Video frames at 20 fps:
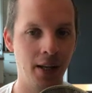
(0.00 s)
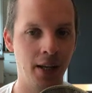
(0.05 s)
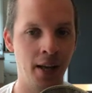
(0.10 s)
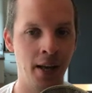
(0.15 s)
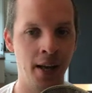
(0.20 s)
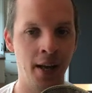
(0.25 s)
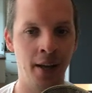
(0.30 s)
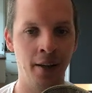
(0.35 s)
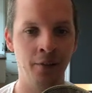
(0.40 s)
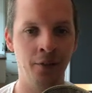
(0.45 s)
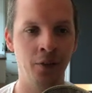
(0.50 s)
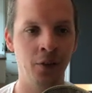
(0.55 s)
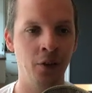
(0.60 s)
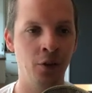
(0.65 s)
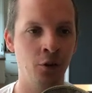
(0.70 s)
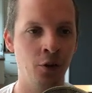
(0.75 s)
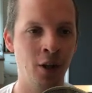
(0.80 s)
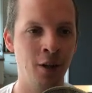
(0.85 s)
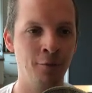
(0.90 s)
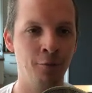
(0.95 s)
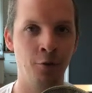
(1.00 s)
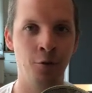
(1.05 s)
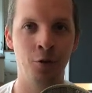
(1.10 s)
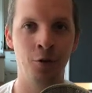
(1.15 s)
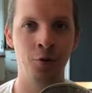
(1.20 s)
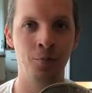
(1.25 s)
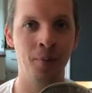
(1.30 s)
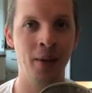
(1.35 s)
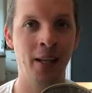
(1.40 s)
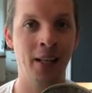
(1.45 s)
and looking forward
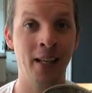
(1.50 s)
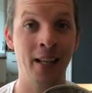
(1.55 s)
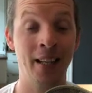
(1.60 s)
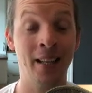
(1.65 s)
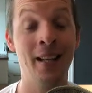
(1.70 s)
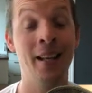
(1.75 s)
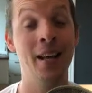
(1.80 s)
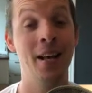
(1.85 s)
to making